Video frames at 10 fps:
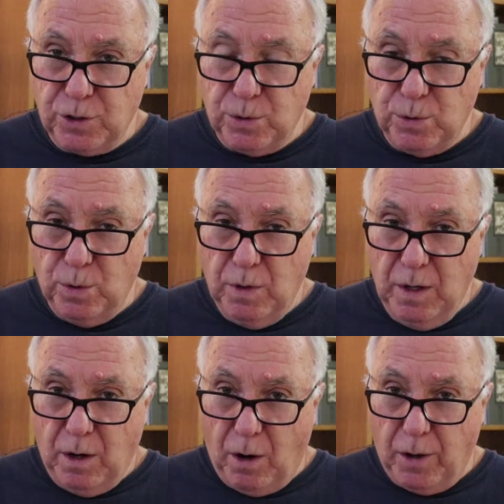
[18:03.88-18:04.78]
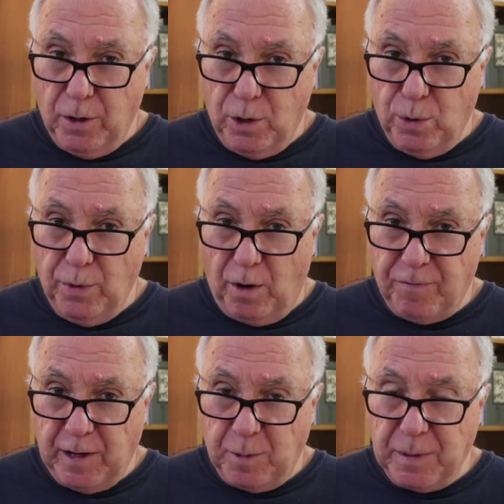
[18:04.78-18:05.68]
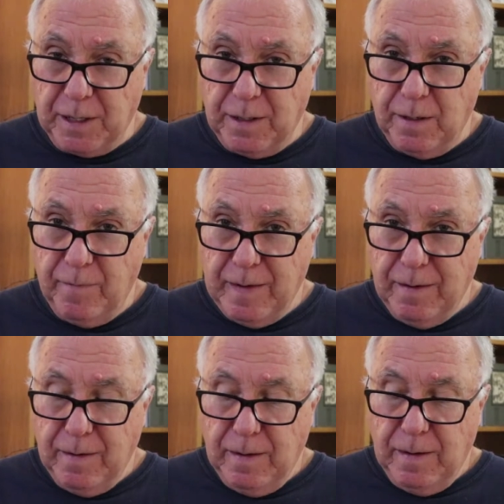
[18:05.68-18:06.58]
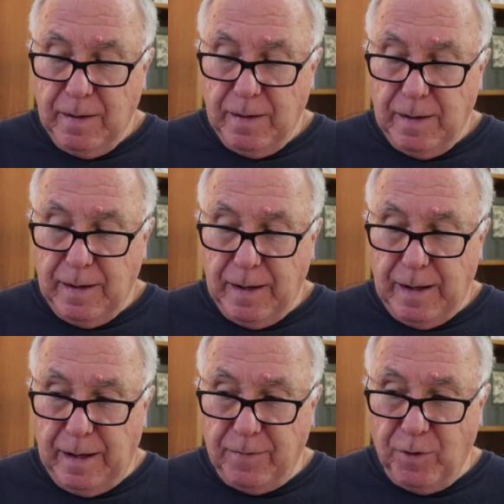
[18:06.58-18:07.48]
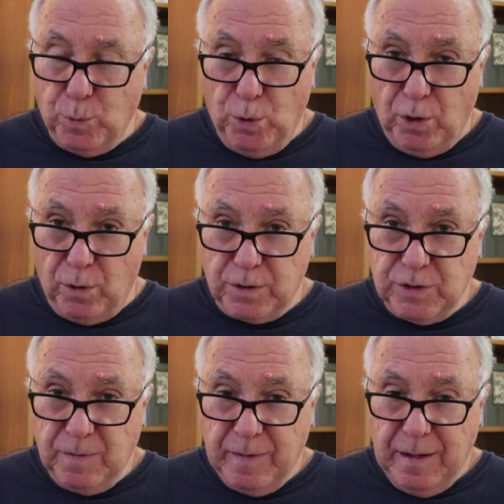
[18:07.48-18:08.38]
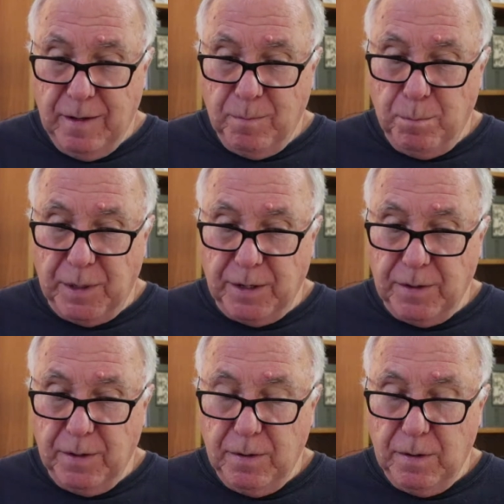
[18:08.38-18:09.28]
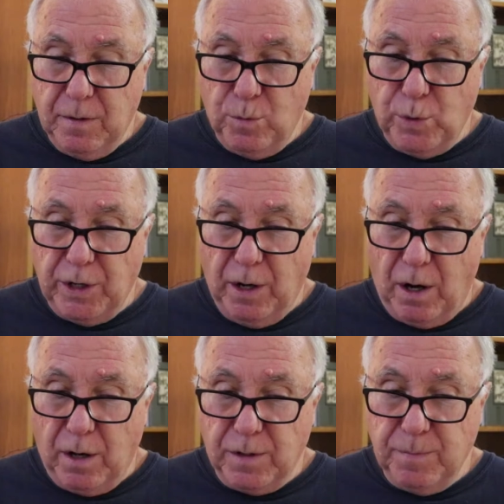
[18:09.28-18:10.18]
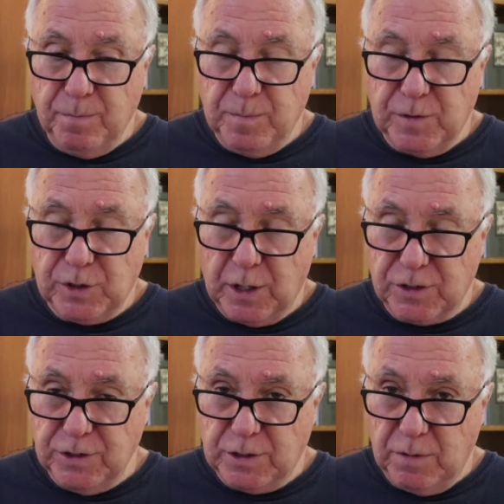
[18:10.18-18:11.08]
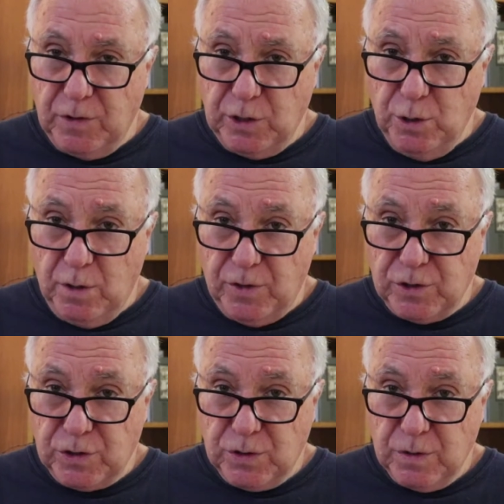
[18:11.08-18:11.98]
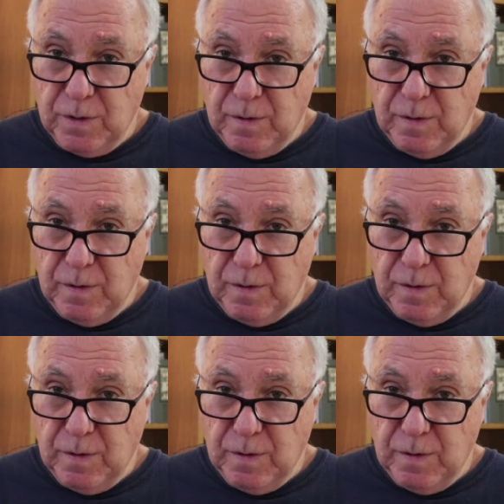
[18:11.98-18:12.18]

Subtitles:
to our family and the world, but we are citizens of the universe.